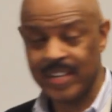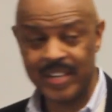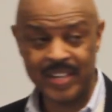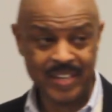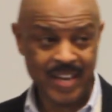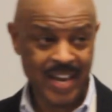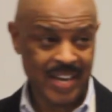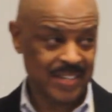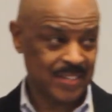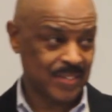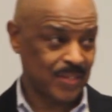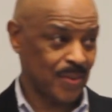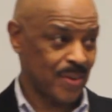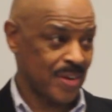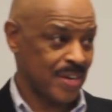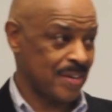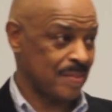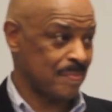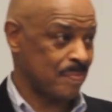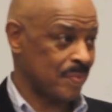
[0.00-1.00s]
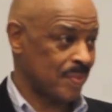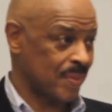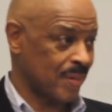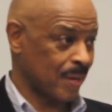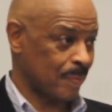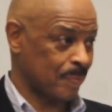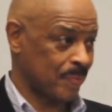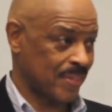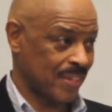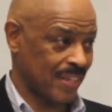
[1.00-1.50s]
in the auditorium
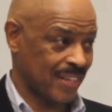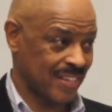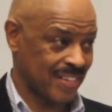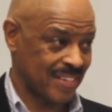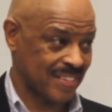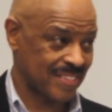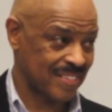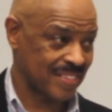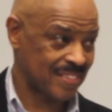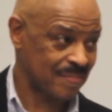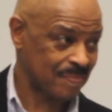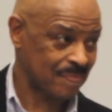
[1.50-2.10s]
upstairs.